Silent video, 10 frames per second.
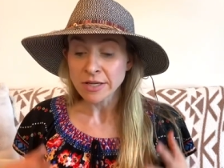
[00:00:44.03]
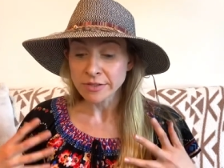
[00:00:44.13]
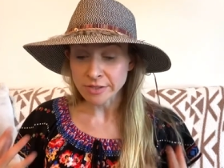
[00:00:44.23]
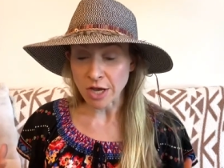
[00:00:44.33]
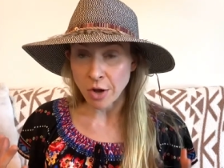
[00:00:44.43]

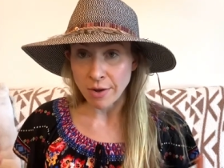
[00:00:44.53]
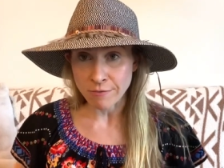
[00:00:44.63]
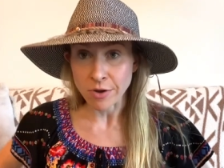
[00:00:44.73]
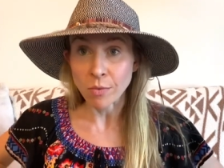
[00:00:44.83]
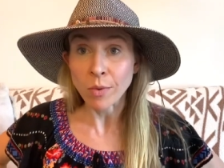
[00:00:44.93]
So
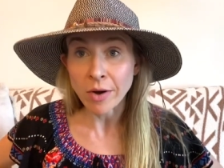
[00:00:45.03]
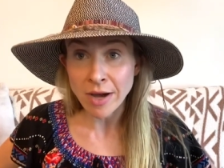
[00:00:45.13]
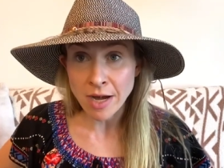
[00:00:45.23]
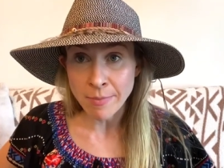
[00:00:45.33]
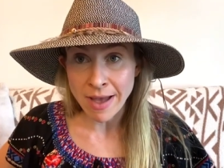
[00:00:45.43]
if you're
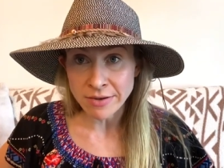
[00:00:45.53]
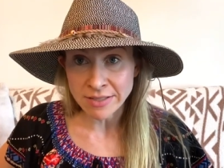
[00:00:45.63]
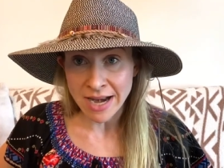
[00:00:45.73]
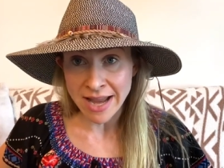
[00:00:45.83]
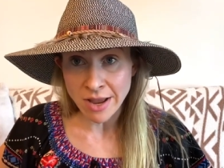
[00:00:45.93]
worried about
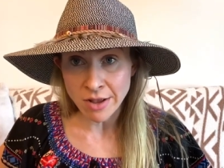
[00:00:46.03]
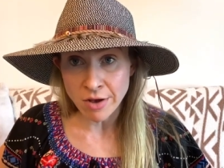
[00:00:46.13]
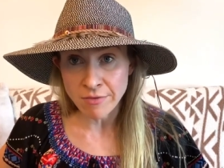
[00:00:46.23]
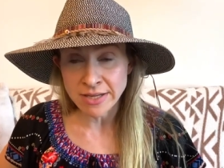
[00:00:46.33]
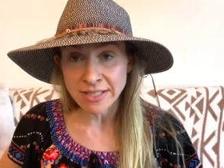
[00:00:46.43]
getting a
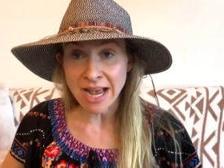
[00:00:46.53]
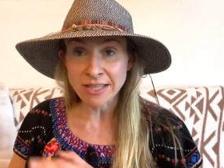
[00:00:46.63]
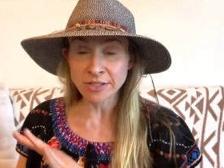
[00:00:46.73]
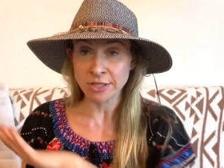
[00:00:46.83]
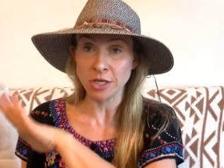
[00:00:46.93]
COVID
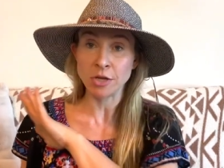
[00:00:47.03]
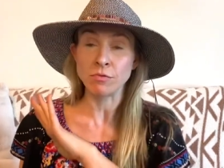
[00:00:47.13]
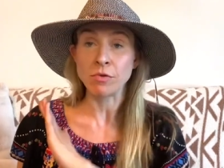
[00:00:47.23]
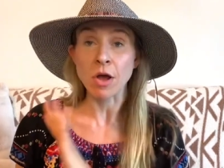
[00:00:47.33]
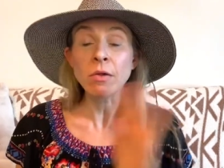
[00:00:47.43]
test, you
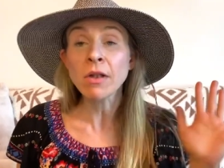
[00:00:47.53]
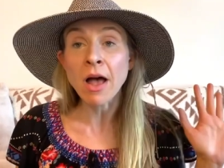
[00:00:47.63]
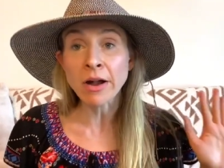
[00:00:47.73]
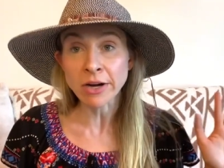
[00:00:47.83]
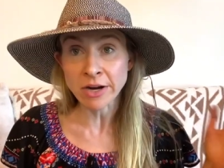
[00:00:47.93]
no
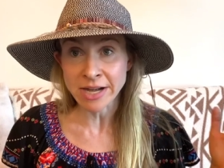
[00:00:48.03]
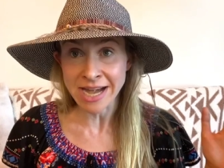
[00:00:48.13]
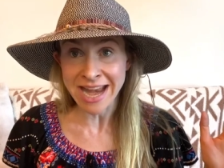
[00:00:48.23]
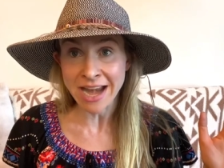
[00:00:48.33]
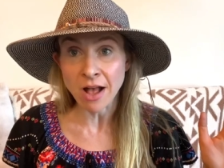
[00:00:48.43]
longer
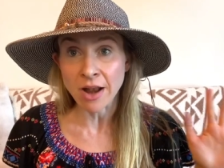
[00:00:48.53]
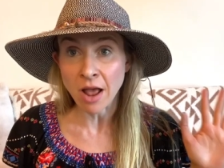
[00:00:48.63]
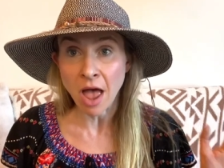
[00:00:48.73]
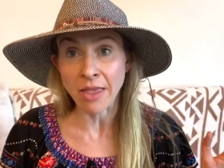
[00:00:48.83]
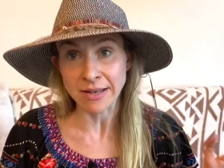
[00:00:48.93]
need it on
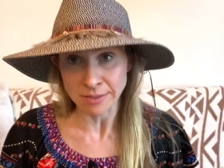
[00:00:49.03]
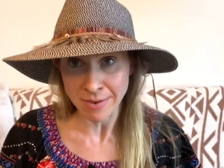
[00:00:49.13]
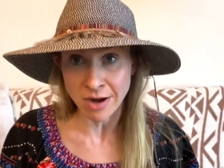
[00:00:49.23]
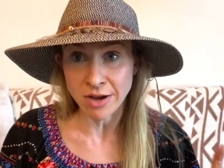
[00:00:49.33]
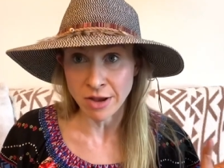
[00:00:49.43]
Holland
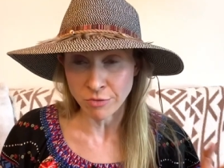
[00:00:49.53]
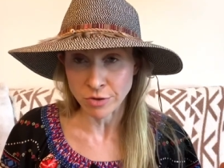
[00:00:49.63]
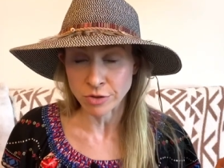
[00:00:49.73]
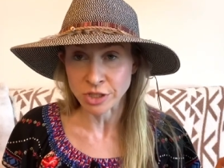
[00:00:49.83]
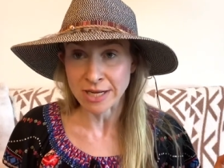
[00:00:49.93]
America
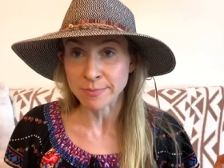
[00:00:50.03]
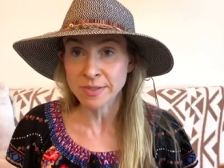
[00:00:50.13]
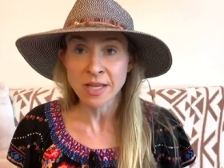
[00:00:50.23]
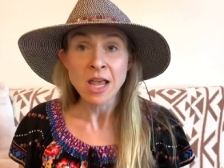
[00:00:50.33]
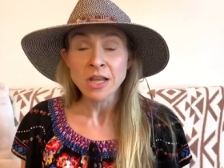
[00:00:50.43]
cruise
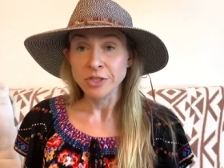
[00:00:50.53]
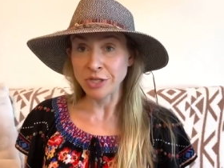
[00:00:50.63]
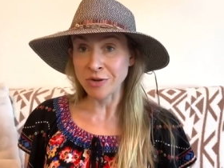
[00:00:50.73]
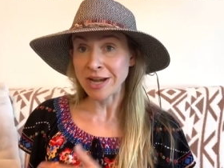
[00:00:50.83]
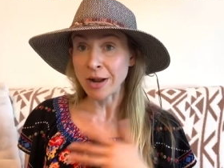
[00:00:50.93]
ships. Do
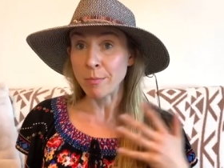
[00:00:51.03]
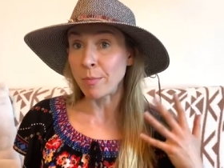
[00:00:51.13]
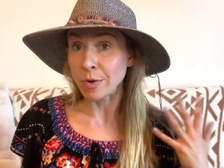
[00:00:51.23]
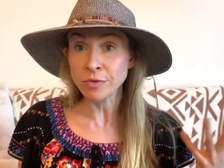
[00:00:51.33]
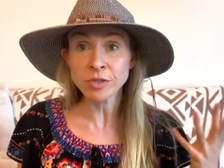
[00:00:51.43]
you need a
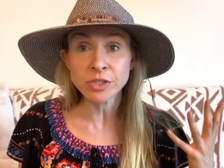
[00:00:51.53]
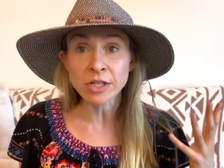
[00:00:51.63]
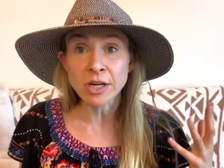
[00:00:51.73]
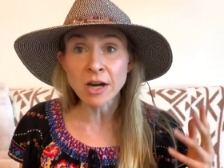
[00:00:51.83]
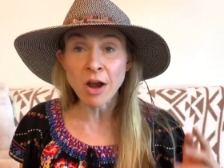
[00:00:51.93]

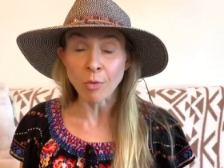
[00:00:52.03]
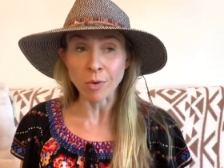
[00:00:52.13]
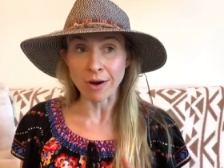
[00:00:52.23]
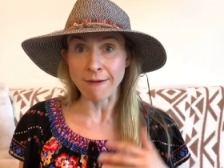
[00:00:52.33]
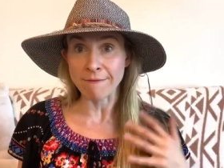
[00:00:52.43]
booster
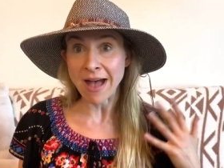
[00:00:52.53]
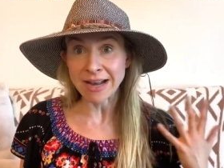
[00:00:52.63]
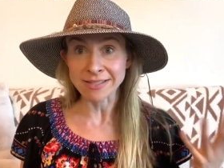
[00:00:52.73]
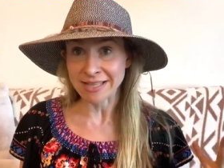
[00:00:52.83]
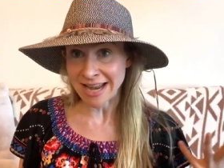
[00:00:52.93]
or a
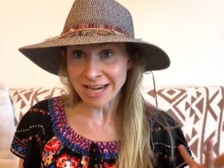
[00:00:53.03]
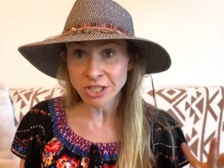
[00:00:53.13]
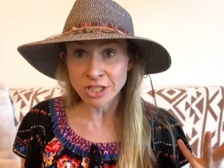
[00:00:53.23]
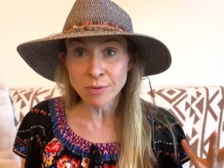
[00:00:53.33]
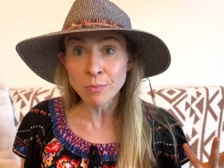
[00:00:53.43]

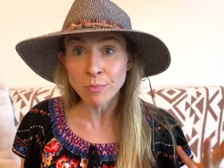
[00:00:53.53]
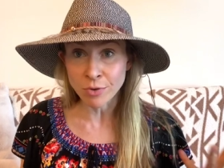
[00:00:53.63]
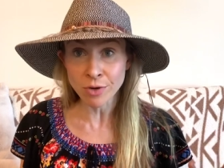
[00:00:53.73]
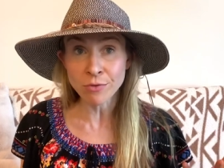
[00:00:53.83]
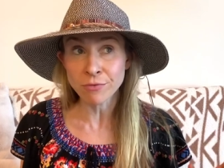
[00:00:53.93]
vaccination
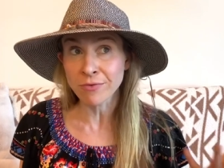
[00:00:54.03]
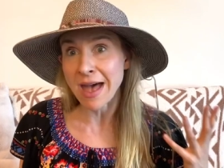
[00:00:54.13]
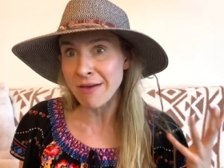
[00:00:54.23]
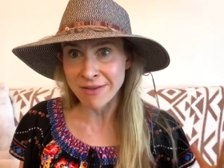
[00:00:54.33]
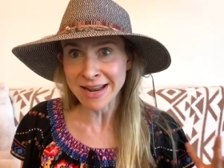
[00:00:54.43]
proof
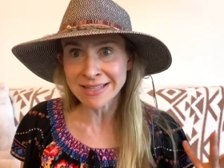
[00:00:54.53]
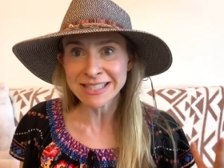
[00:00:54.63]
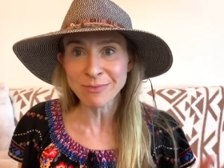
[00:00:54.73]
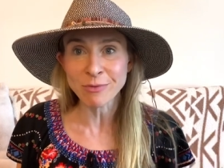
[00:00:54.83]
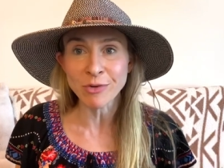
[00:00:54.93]

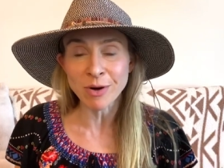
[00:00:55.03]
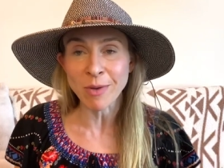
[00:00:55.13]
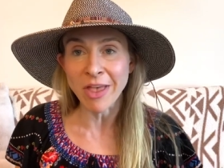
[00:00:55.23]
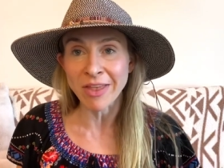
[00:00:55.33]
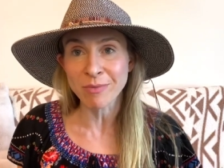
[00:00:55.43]
evidence before
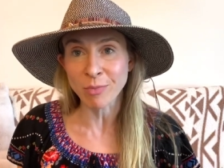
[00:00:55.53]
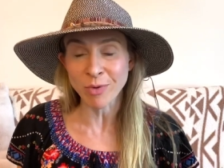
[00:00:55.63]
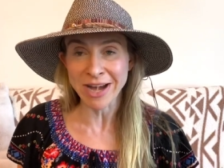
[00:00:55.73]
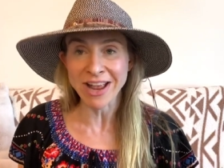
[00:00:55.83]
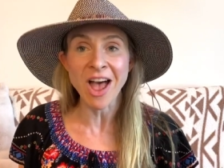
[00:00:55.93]

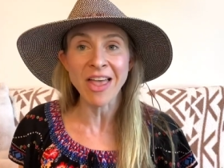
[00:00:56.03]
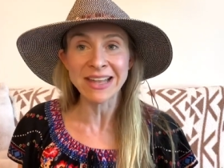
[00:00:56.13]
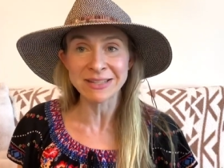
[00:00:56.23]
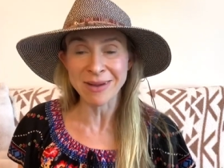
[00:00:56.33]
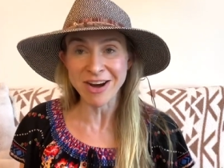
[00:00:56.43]
boarding
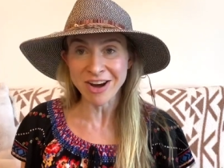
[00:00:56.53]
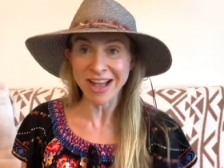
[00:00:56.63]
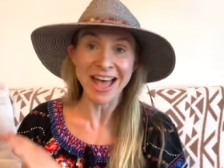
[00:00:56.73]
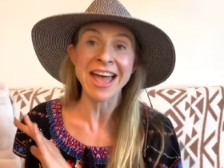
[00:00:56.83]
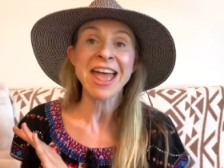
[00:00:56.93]
Holland
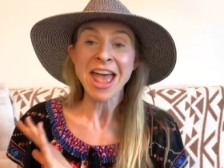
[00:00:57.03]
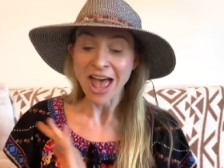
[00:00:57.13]
America?